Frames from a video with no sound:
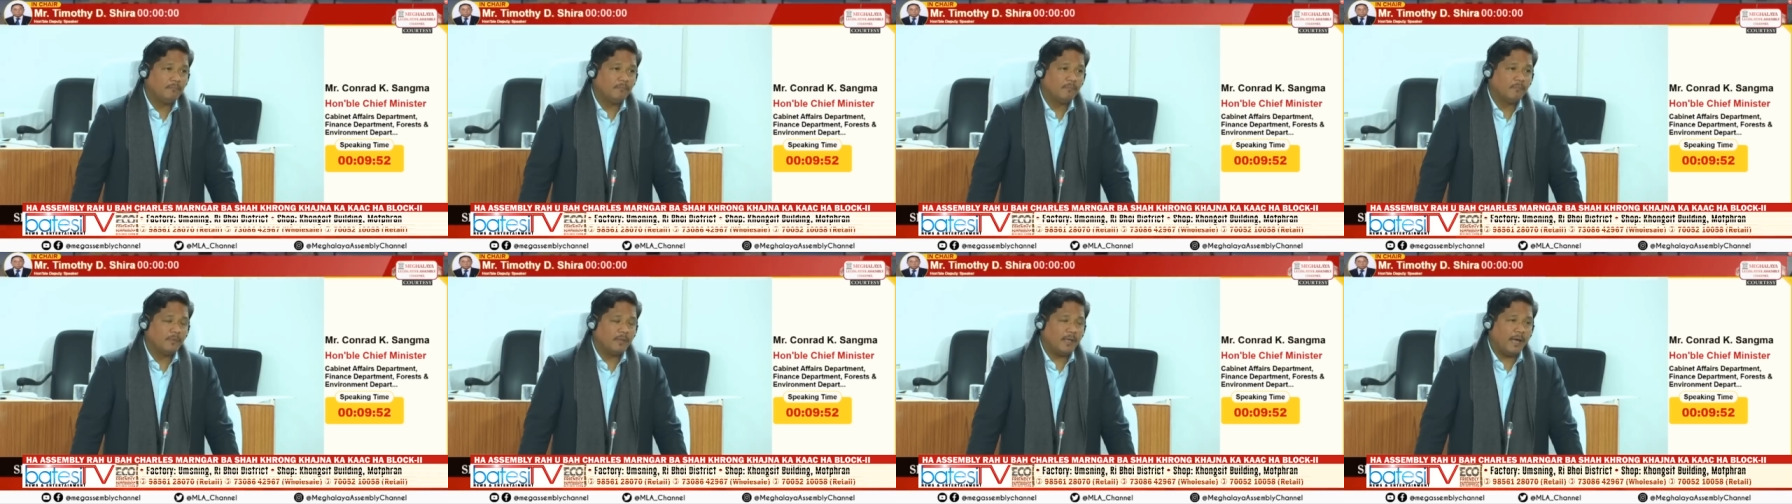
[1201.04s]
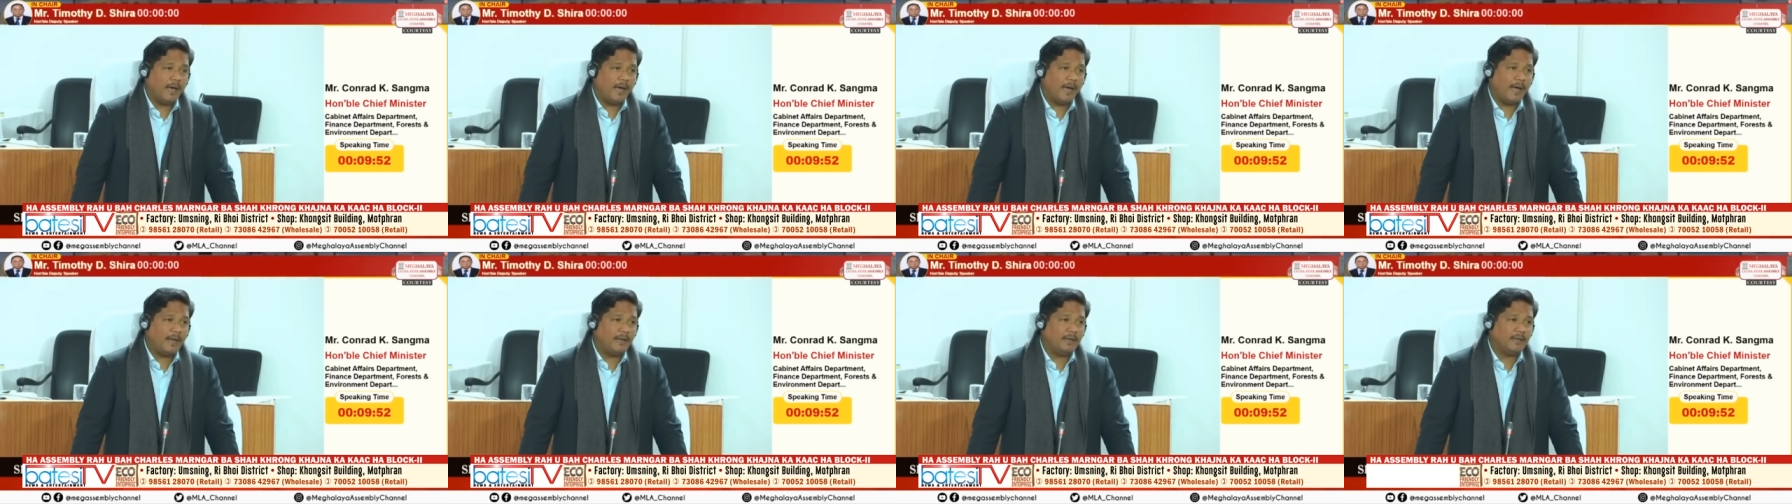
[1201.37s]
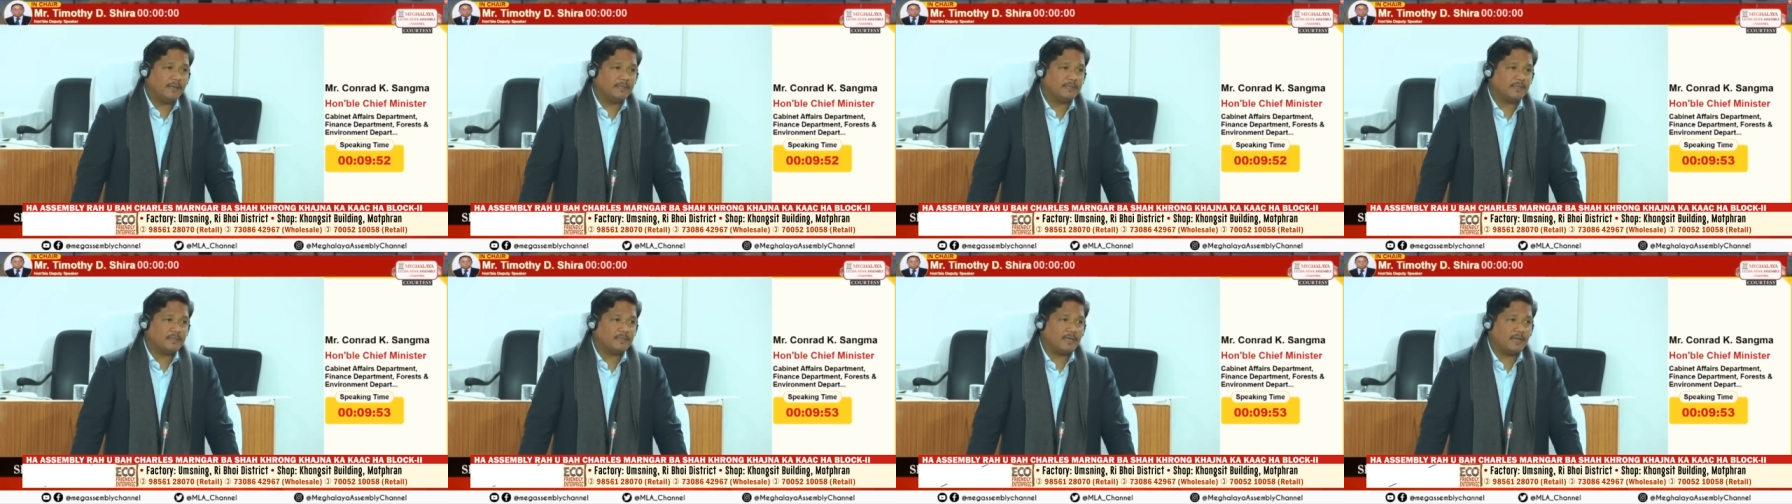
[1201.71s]
And
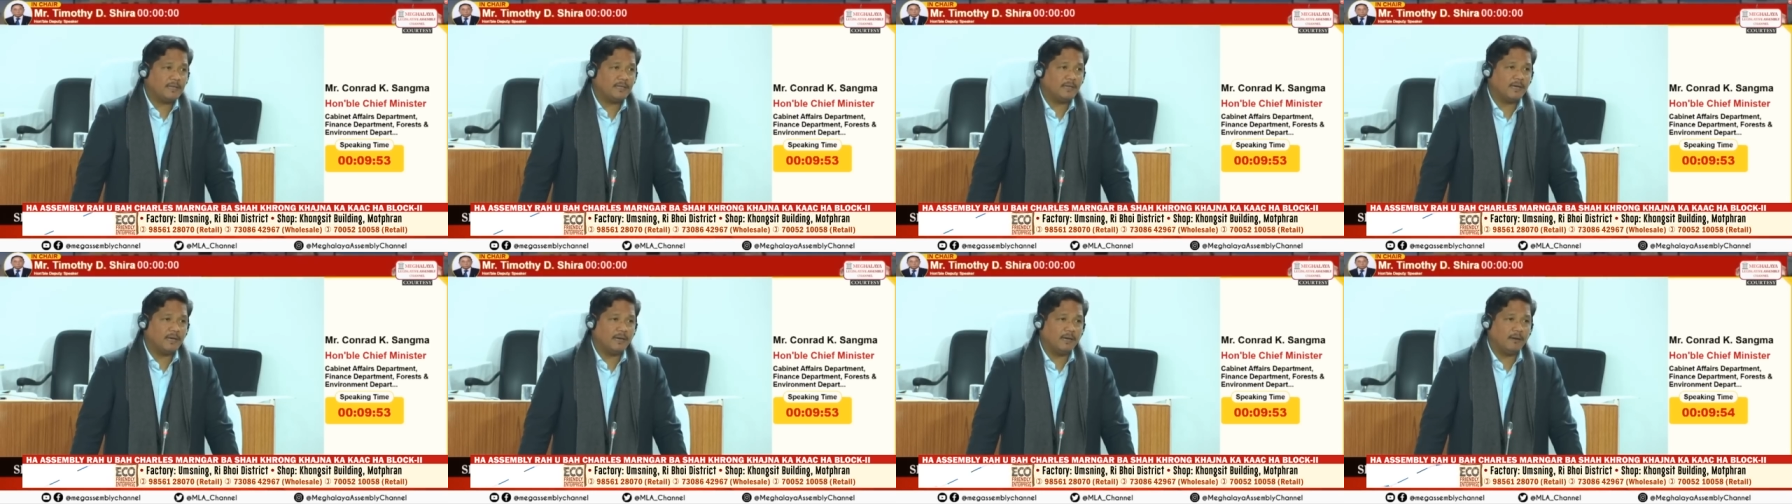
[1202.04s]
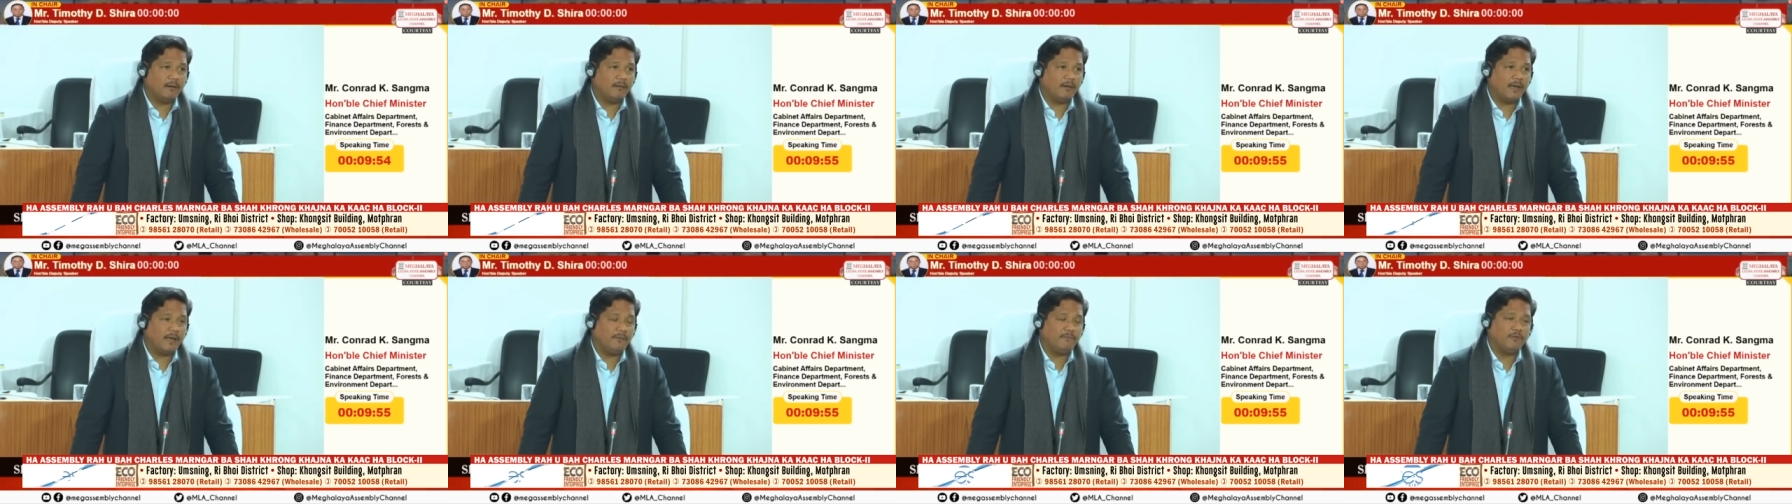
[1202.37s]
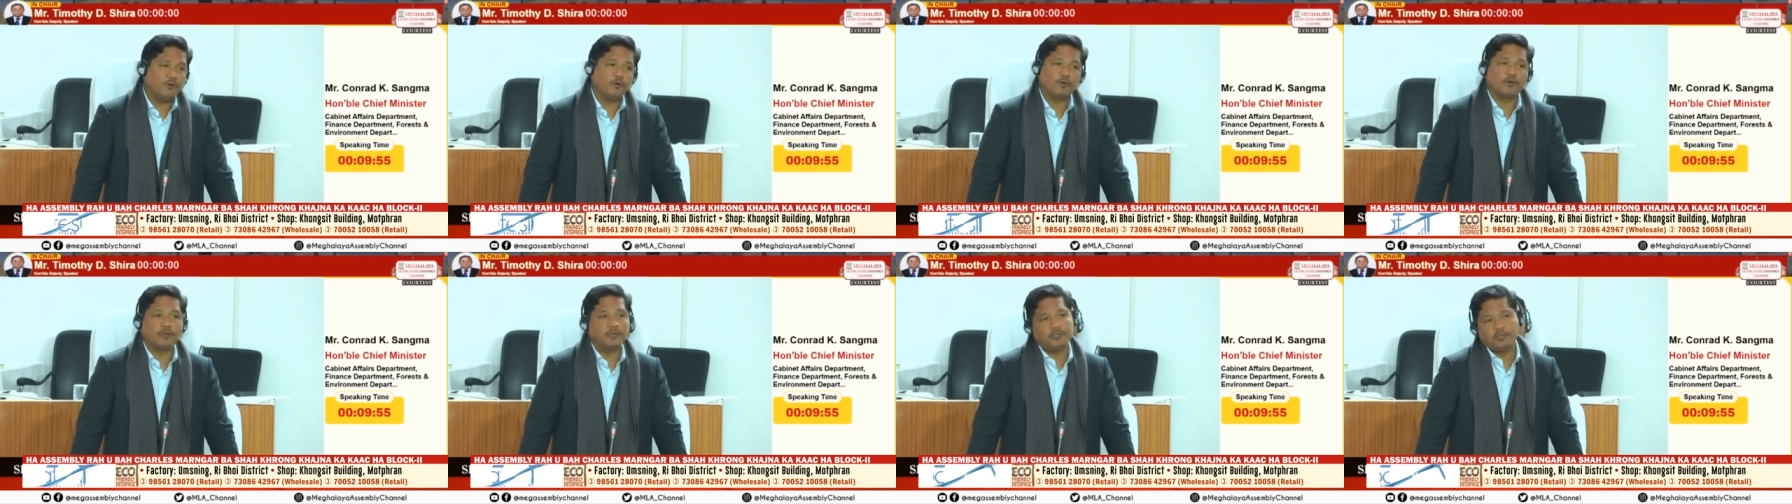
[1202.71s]
as I said, and we
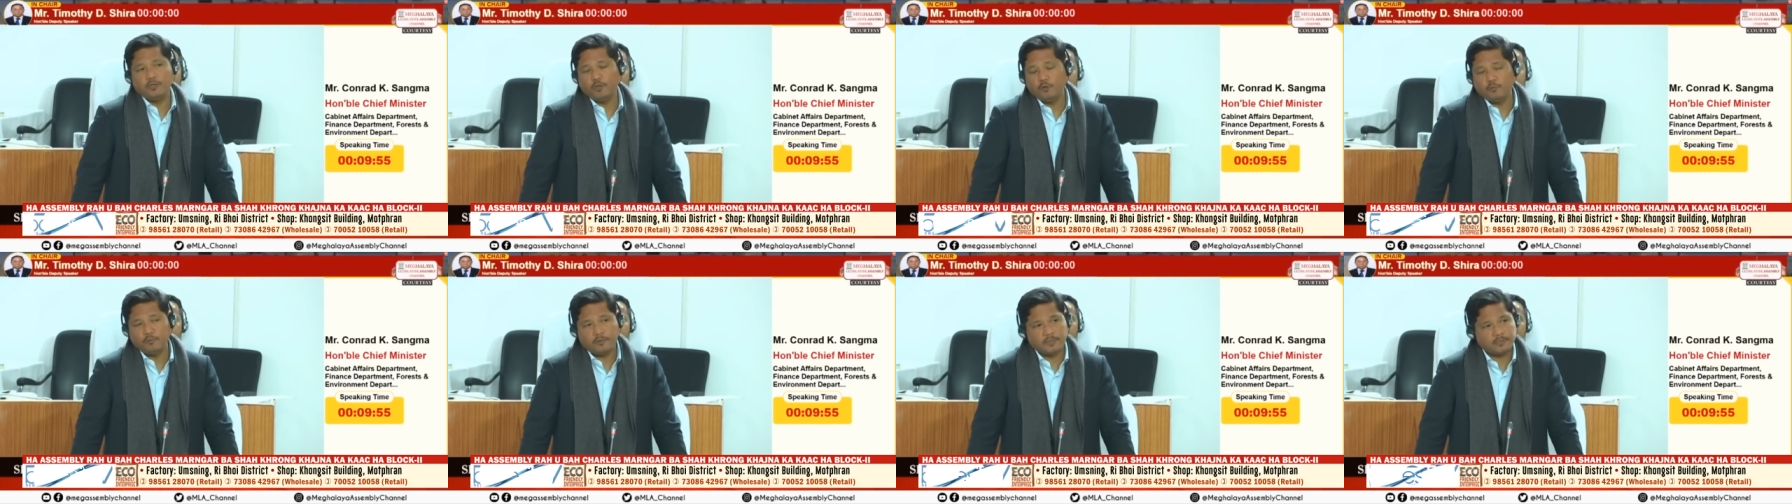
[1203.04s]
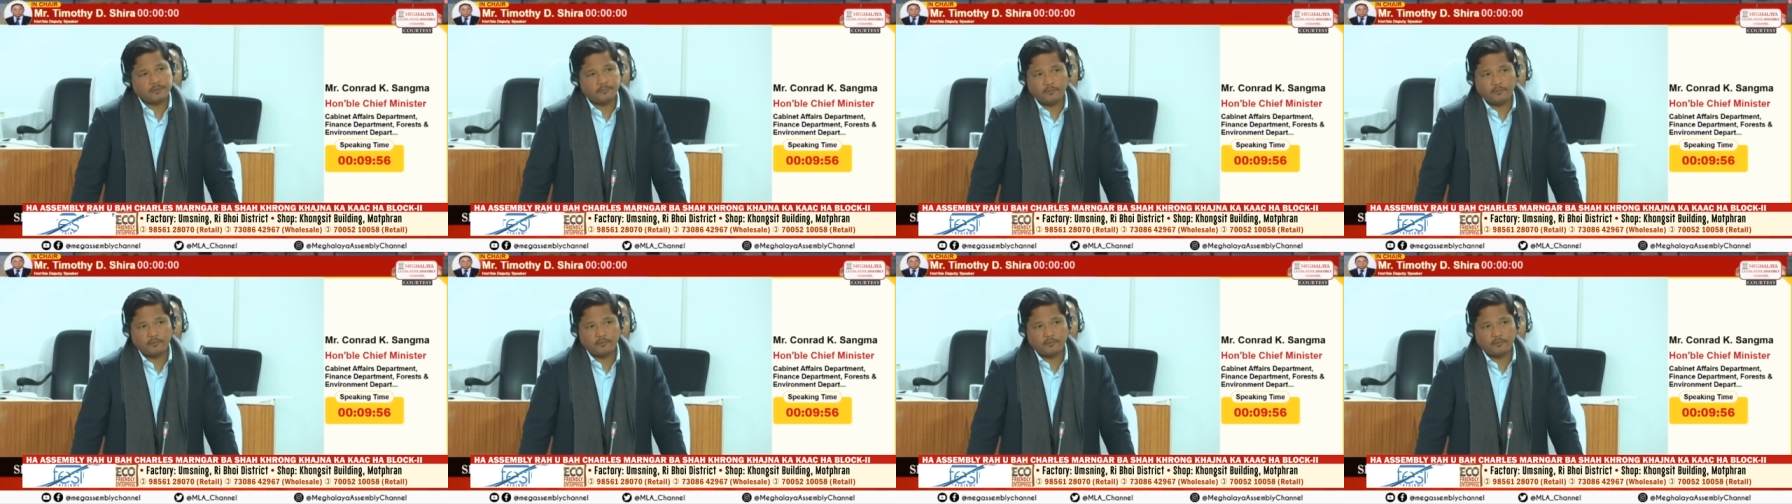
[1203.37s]
could continue this